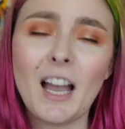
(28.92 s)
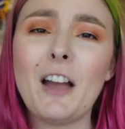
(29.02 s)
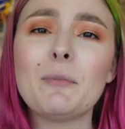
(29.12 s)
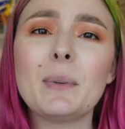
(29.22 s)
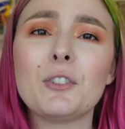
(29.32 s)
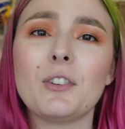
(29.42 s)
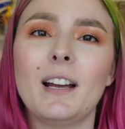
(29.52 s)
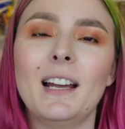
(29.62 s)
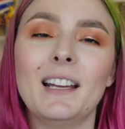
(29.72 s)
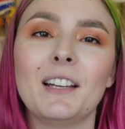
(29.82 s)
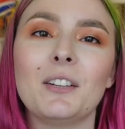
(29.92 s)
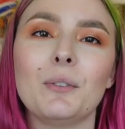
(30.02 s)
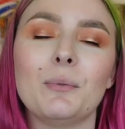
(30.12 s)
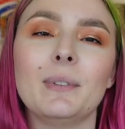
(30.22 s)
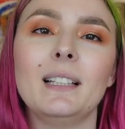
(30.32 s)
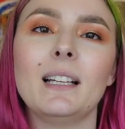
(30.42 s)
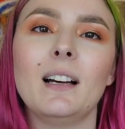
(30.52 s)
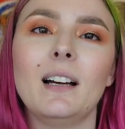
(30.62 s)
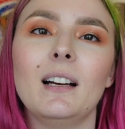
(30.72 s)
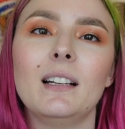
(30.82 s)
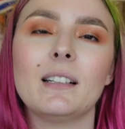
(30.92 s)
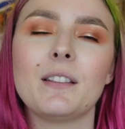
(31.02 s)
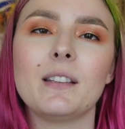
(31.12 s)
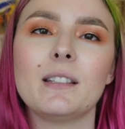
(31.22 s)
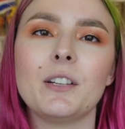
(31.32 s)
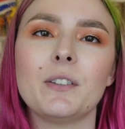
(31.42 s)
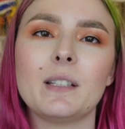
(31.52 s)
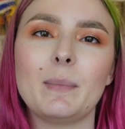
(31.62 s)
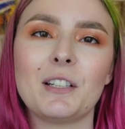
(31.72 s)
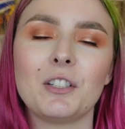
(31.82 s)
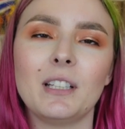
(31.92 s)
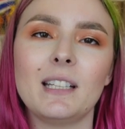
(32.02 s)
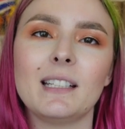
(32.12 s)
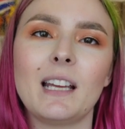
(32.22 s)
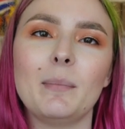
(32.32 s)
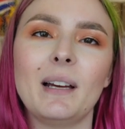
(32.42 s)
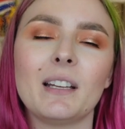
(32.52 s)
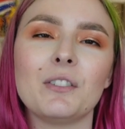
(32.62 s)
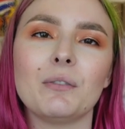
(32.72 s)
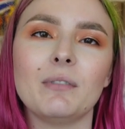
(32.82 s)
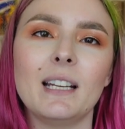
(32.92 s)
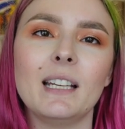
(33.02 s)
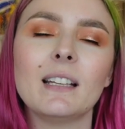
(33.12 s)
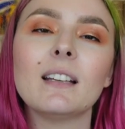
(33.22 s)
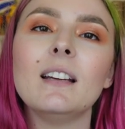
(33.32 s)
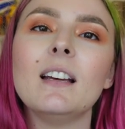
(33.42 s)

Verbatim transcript: I've been trying really hard this year, especially to get back into reading.